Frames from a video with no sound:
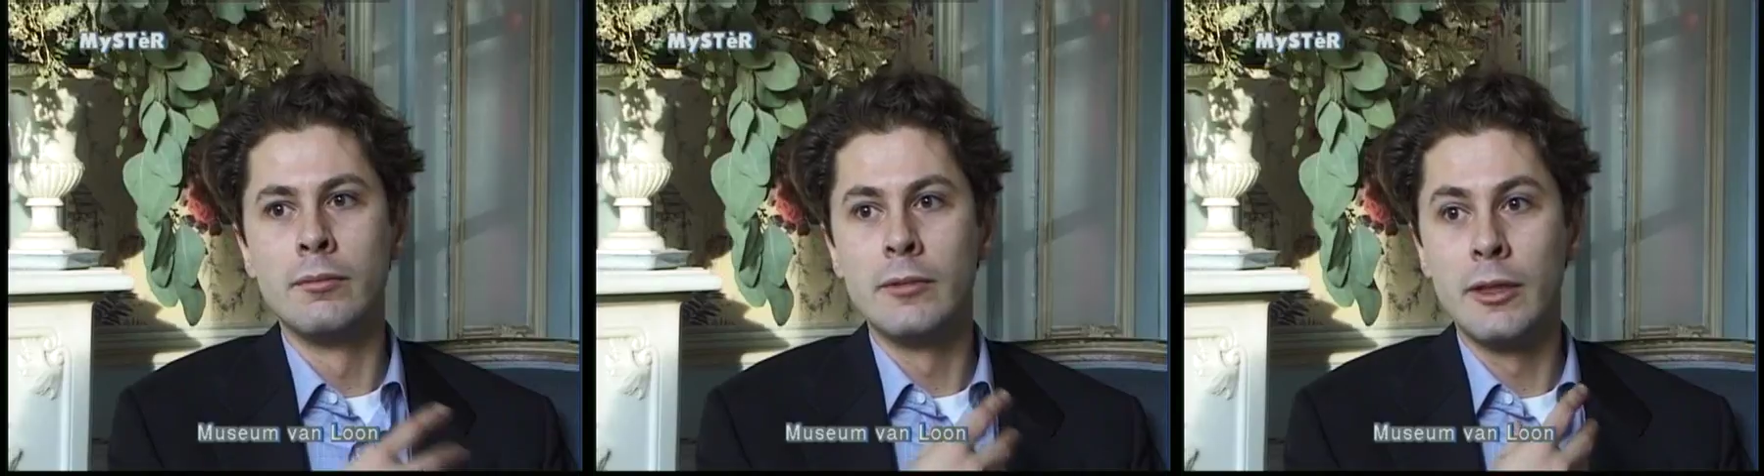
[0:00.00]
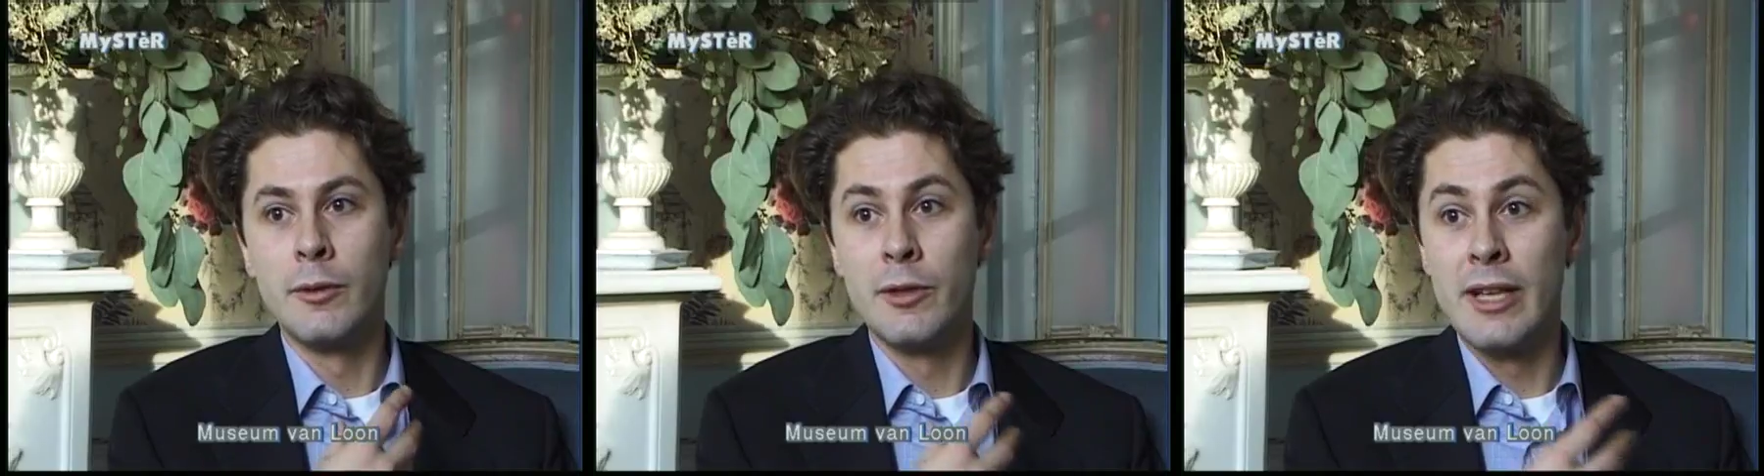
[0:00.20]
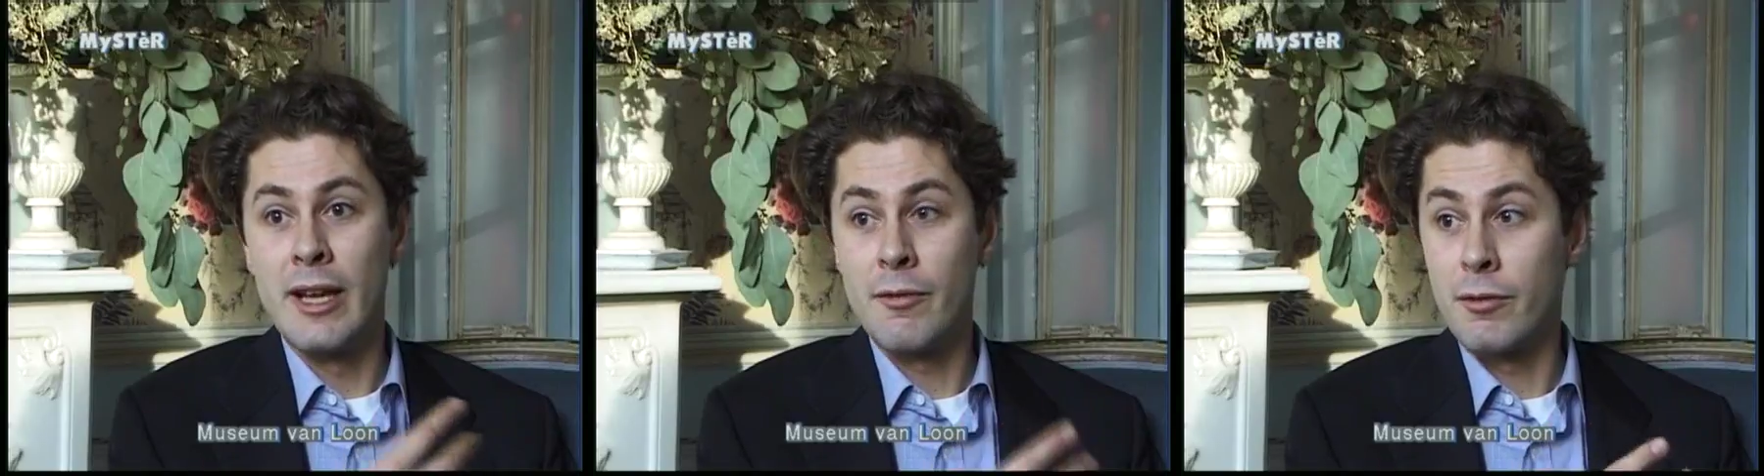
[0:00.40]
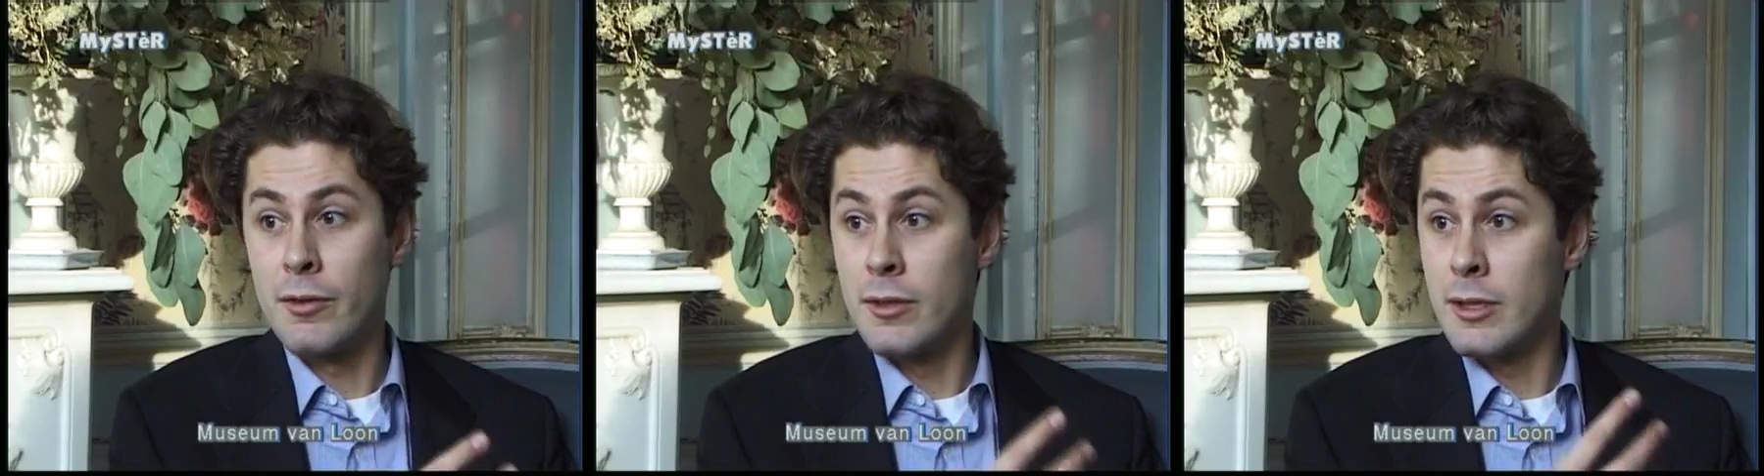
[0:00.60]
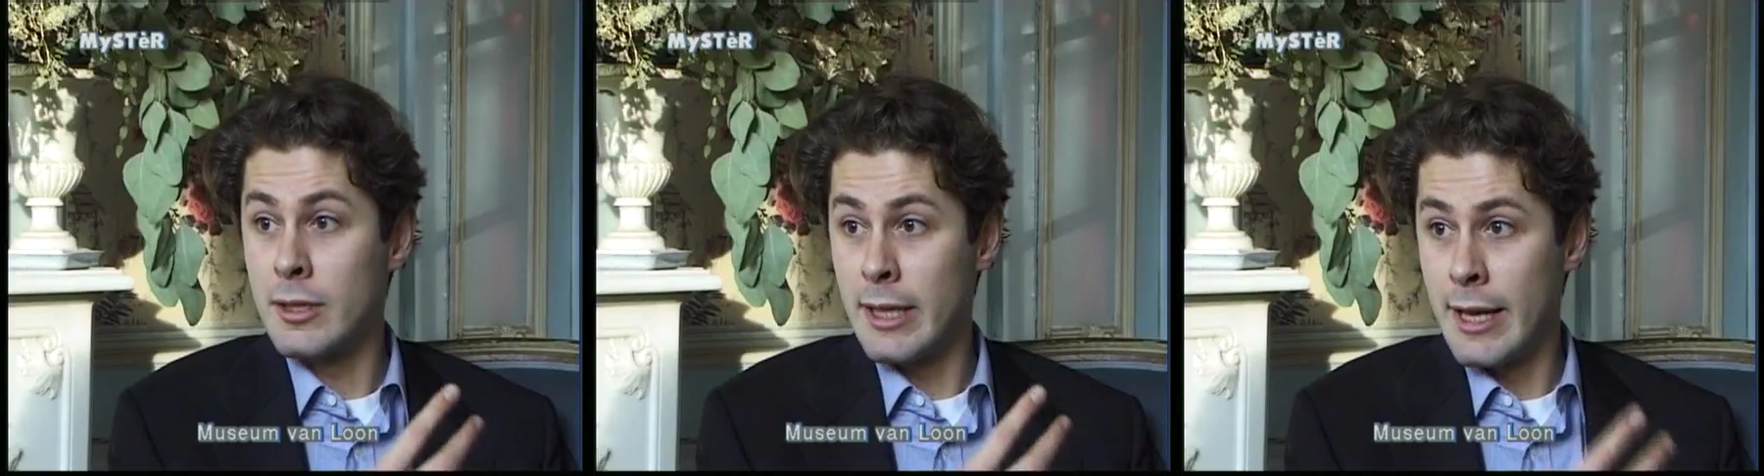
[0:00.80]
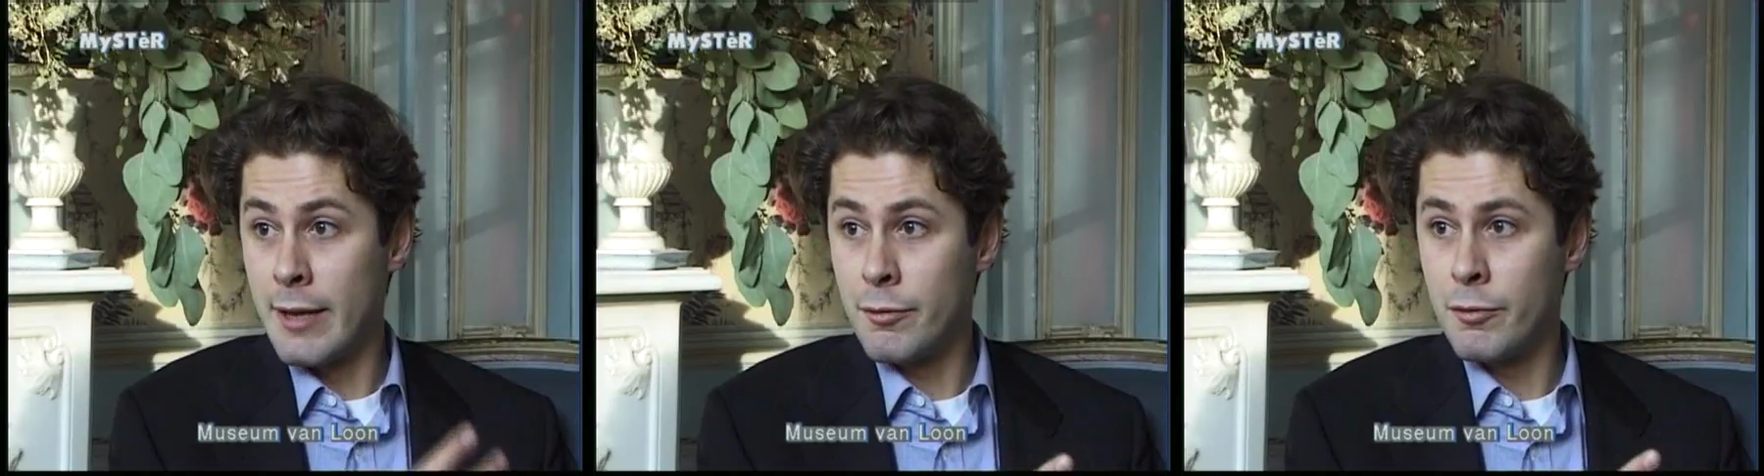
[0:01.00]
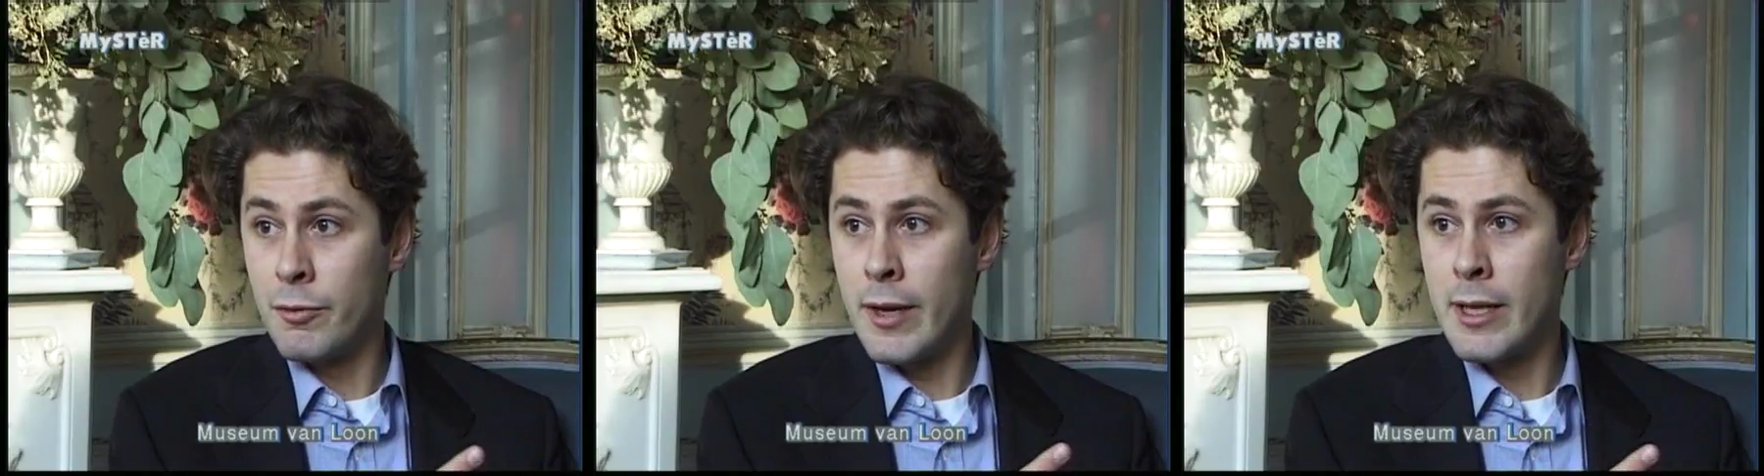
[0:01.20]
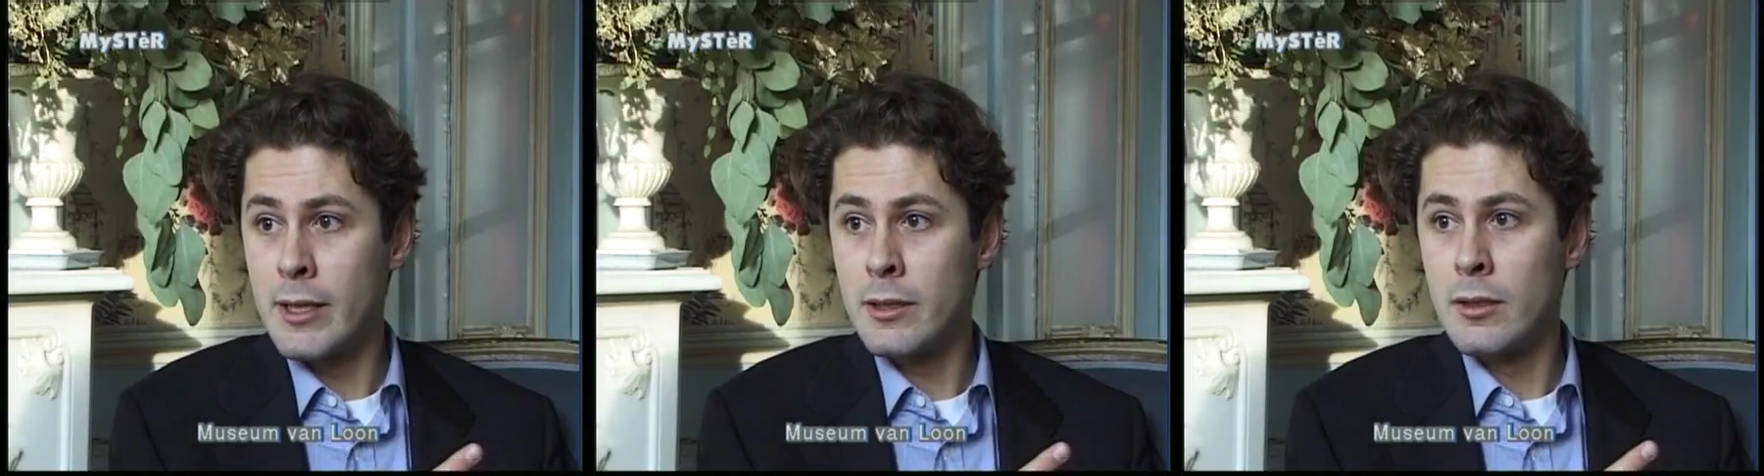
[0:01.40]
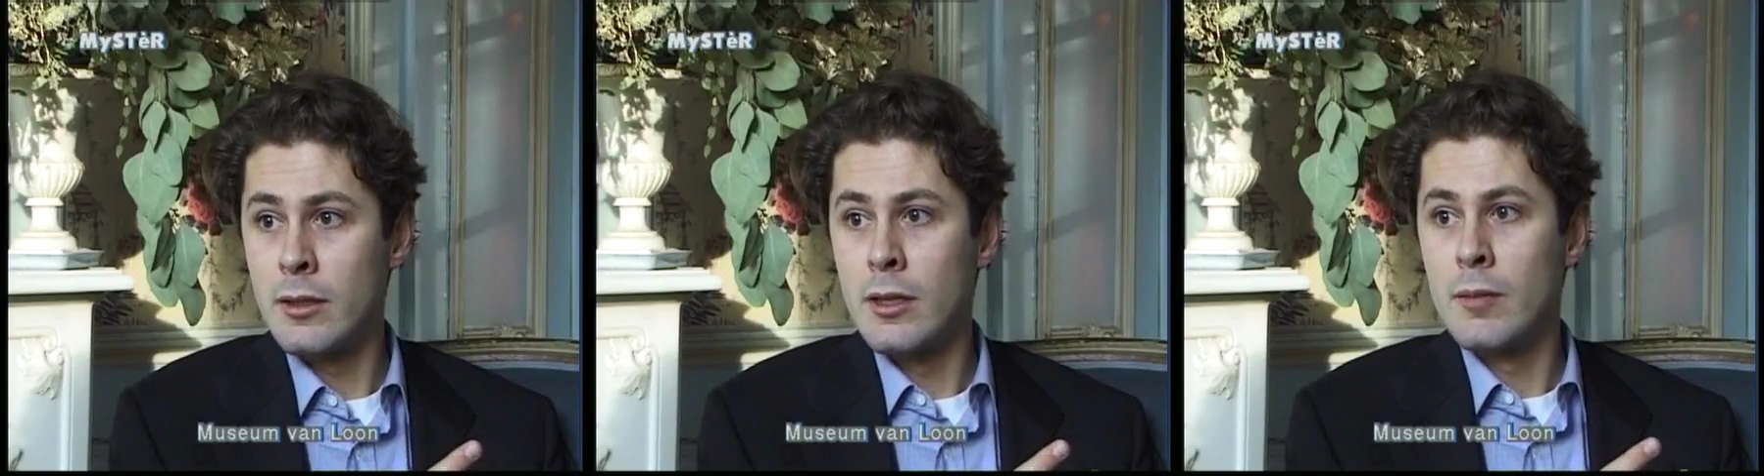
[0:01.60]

they were never in slave trade,